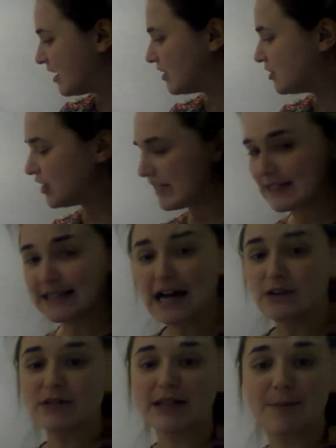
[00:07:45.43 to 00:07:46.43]
Just tell
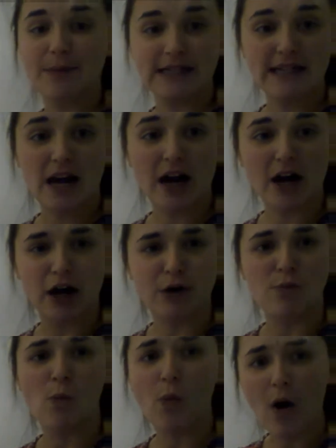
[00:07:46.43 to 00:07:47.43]
somebody at
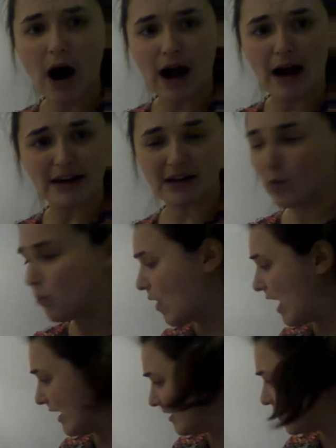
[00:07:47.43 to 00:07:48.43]
home why.
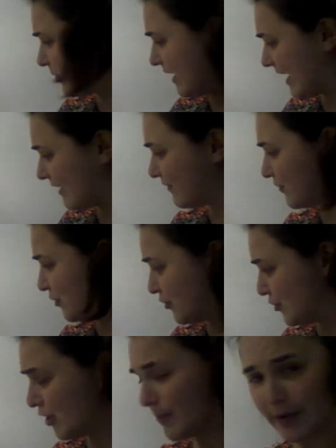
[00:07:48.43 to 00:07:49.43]
Why do I have to
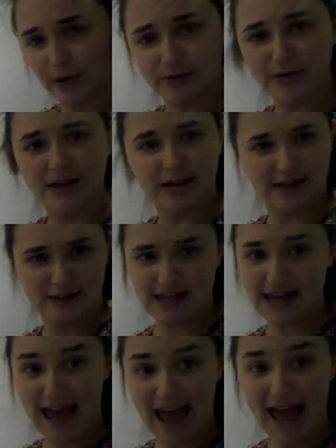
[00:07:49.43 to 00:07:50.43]
double
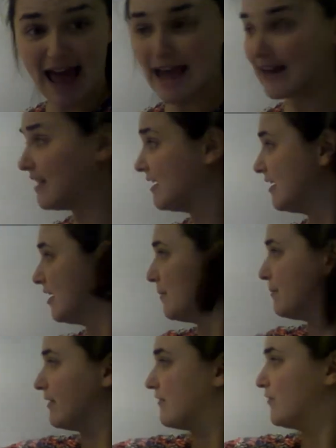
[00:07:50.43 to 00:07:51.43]
the N
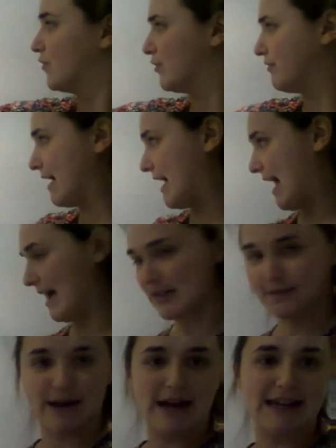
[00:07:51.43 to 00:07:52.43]
before I add
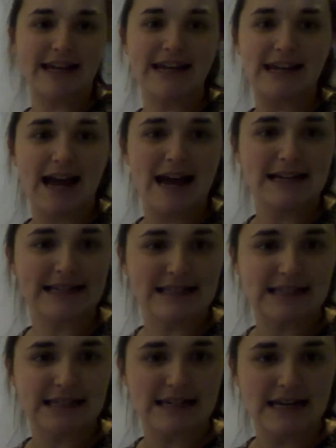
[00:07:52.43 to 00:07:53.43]
my
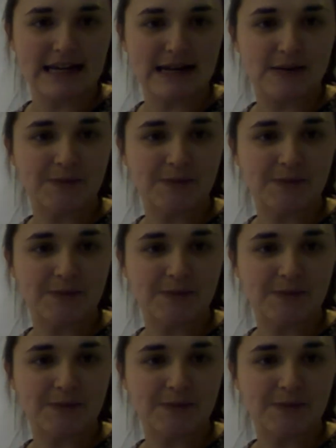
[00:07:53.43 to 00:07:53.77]
EST?